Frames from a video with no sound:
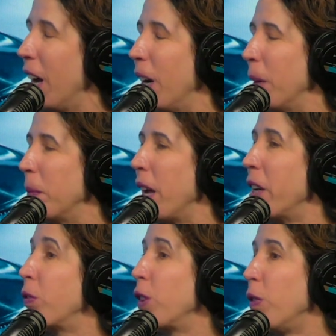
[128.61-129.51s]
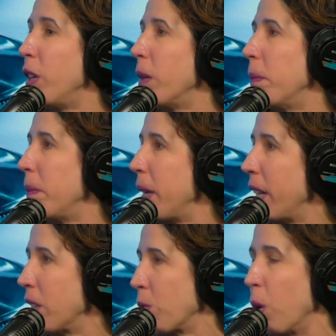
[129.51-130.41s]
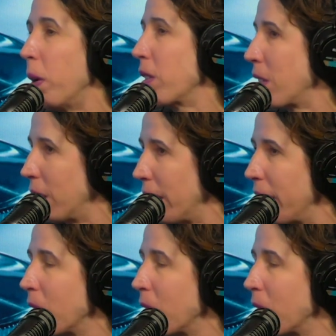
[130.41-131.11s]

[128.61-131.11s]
Um, and effluvium means robustly.